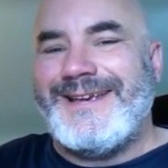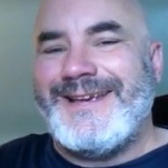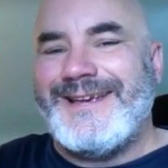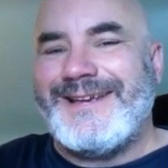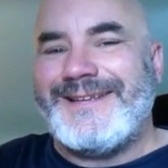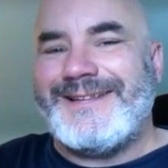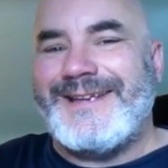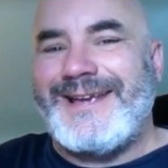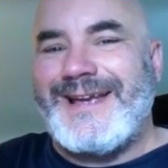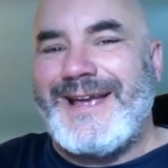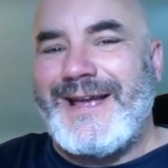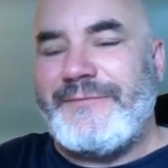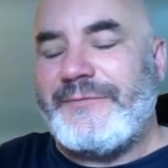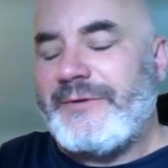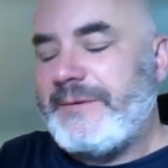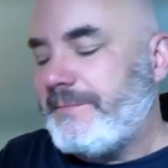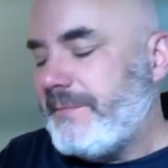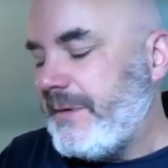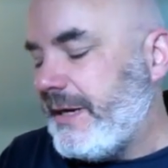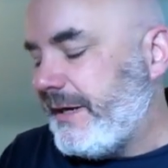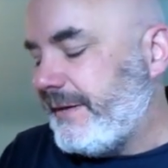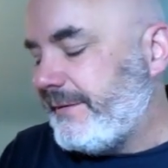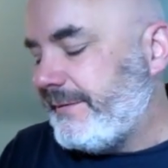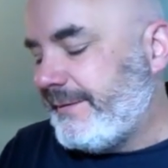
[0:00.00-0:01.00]
to have it
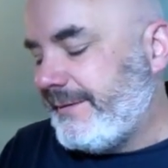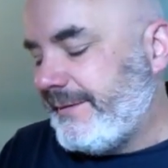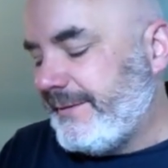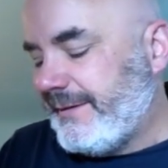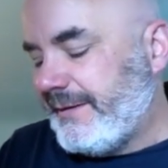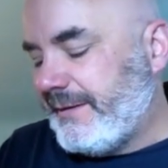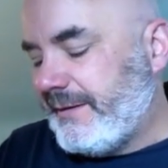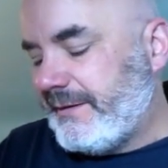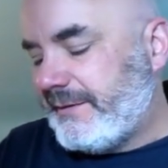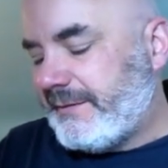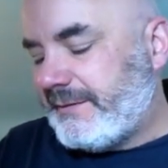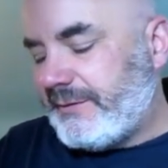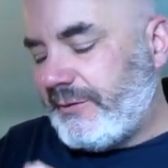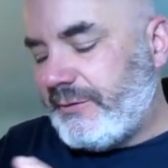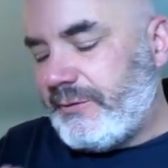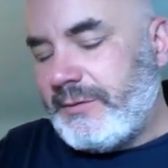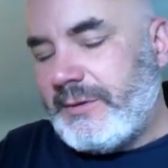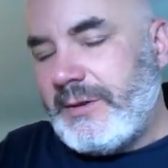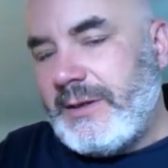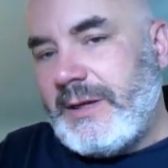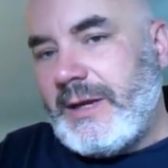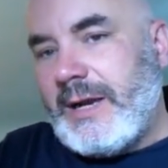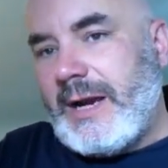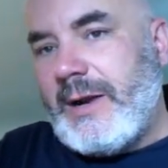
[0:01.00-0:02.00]
made.
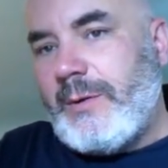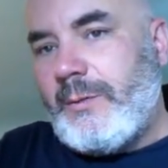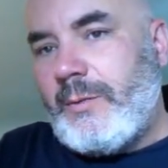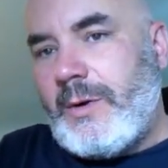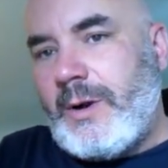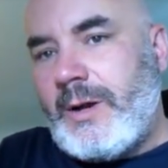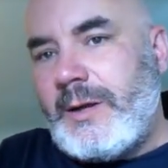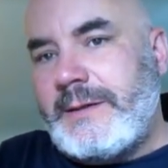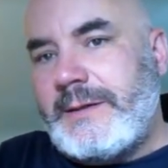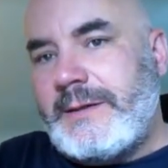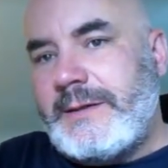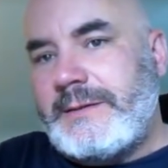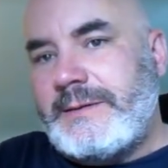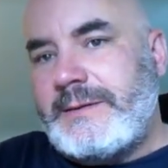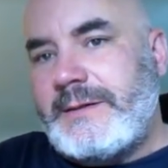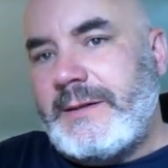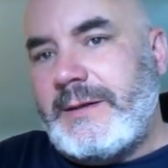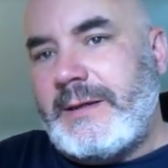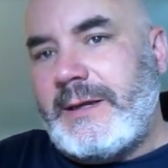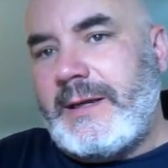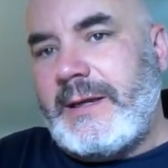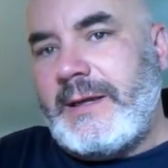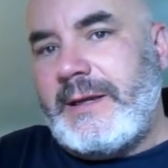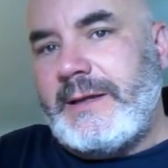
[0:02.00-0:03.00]
So I wanted
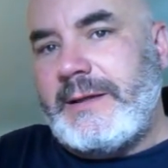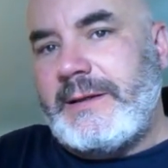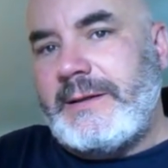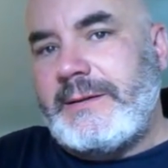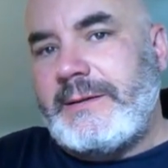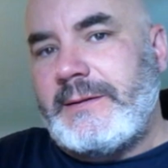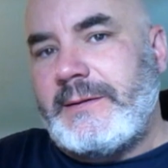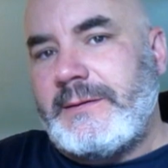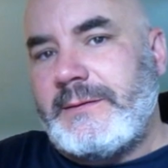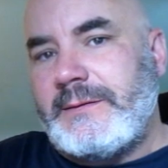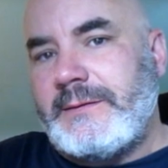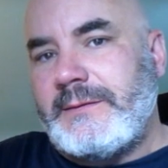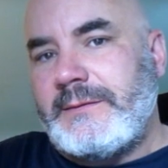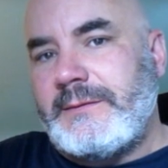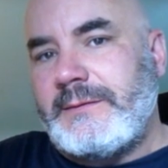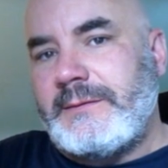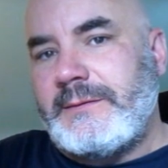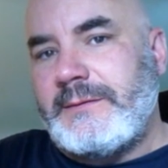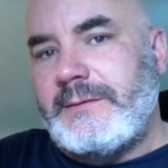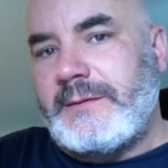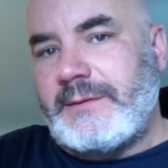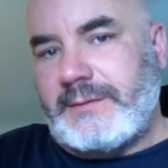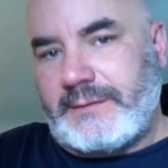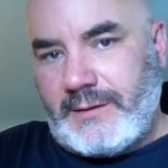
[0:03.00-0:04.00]
a
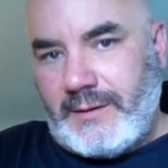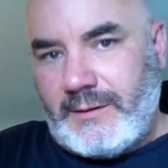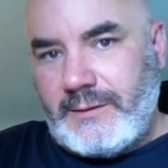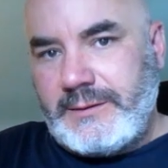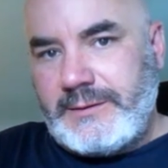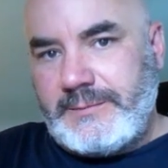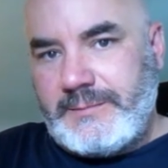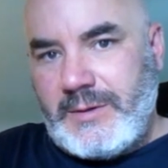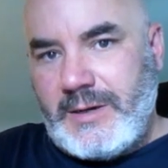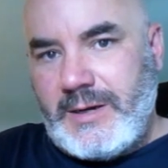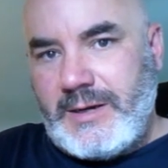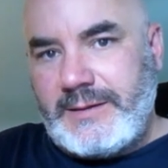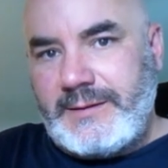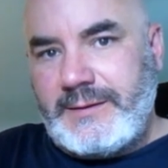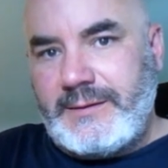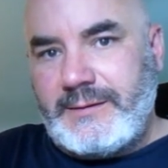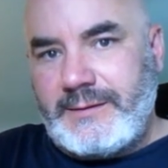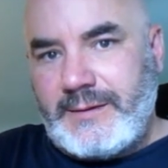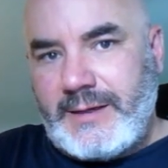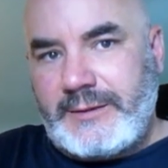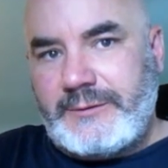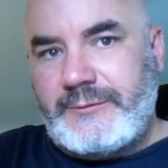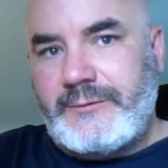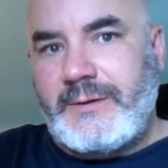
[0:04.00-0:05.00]
solid body
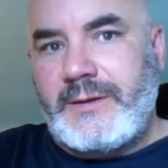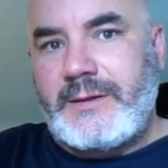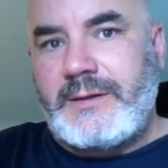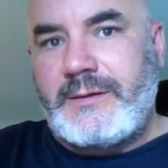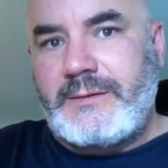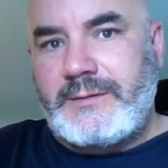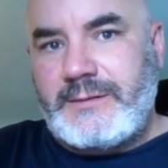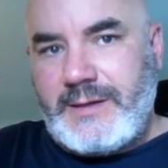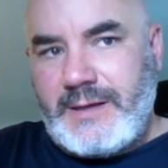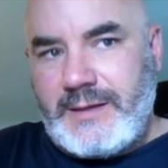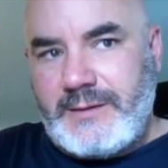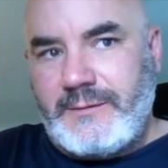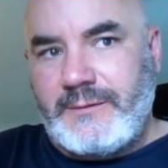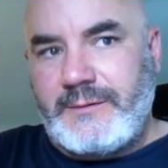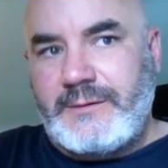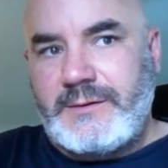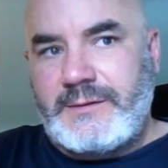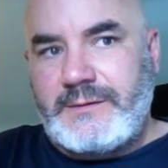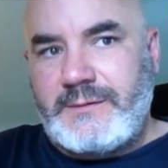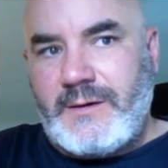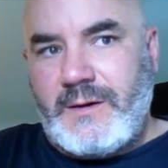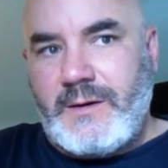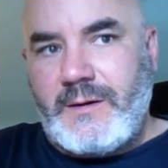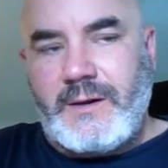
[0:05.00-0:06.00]
electric tenor
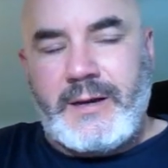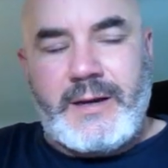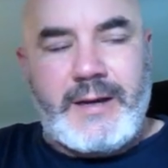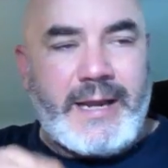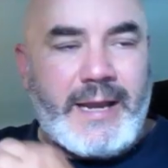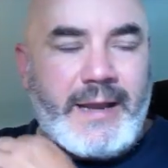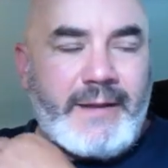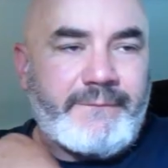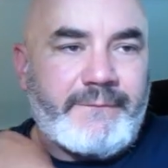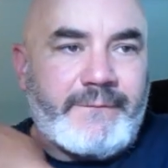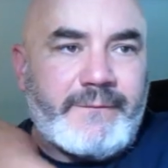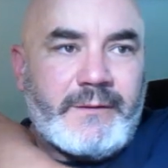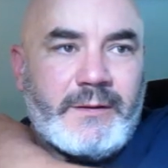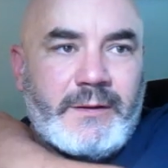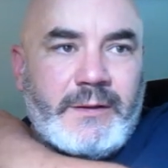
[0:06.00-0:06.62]
guitar. I have